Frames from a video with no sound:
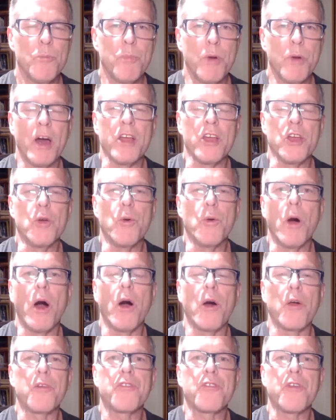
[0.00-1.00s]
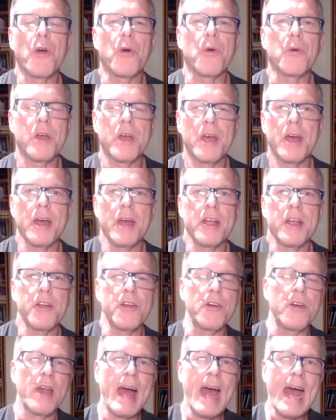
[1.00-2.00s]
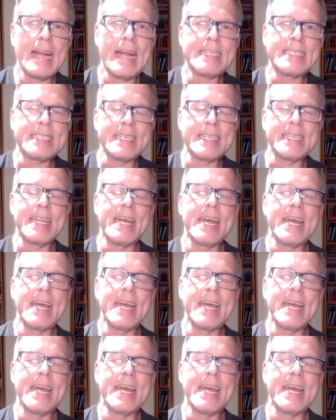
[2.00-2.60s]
but you also get your lats in